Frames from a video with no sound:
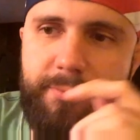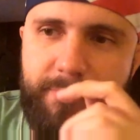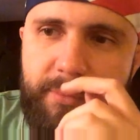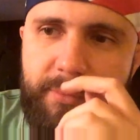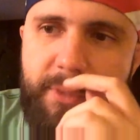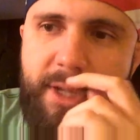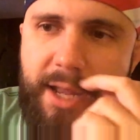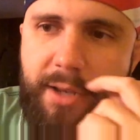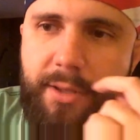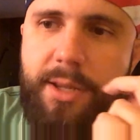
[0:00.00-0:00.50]

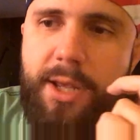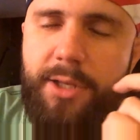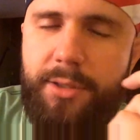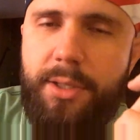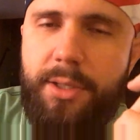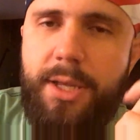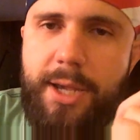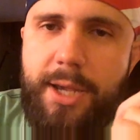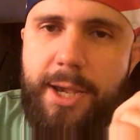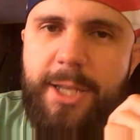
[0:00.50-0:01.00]
Yeah,
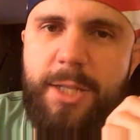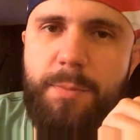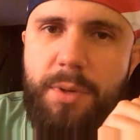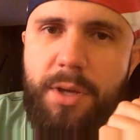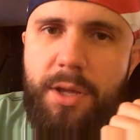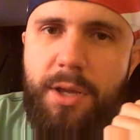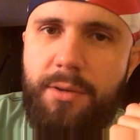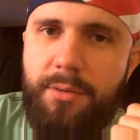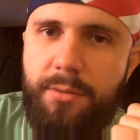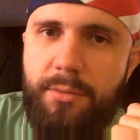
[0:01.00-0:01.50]
Disney has
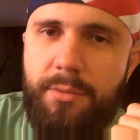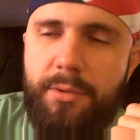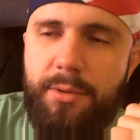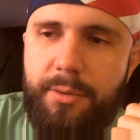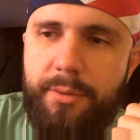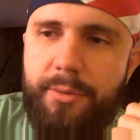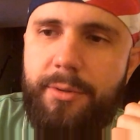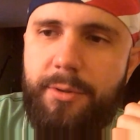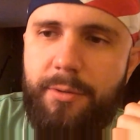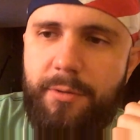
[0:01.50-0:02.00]
been
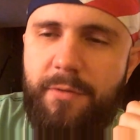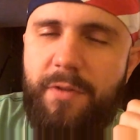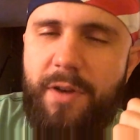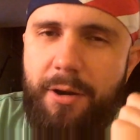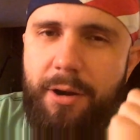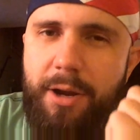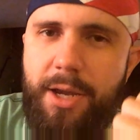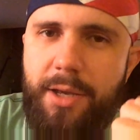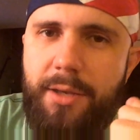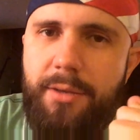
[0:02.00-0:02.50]

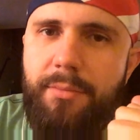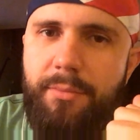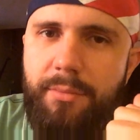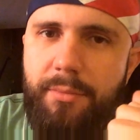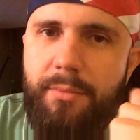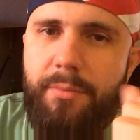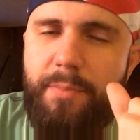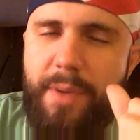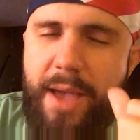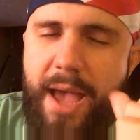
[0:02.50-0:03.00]
very
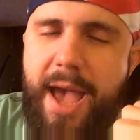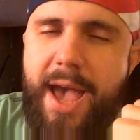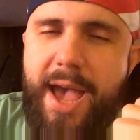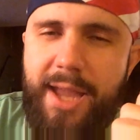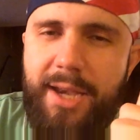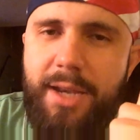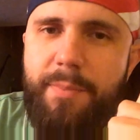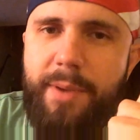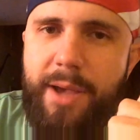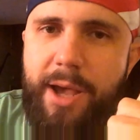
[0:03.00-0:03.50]

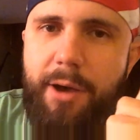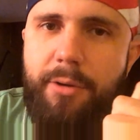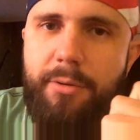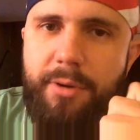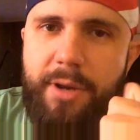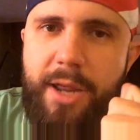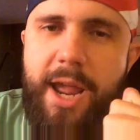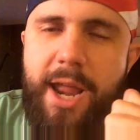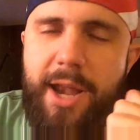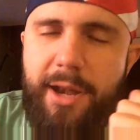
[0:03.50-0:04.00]
bad about
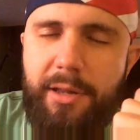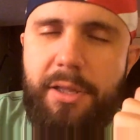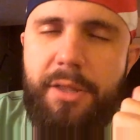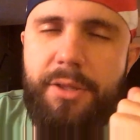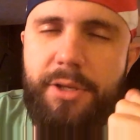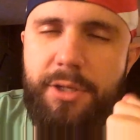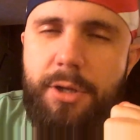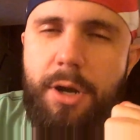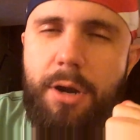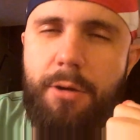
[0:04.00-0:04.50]
handling
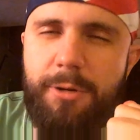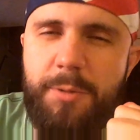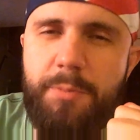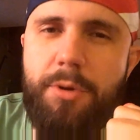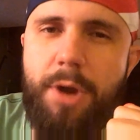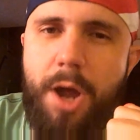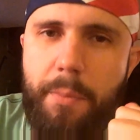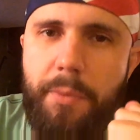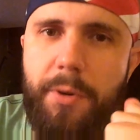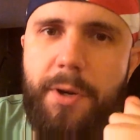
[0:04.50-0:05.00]
the Star Wars
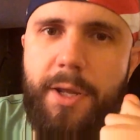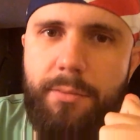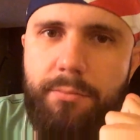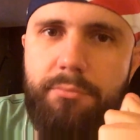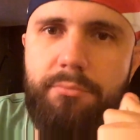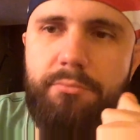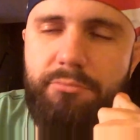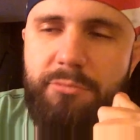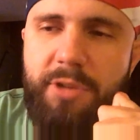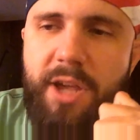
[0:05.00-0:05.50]
property.
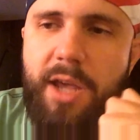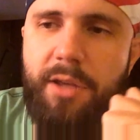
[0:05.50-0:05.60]
Yes.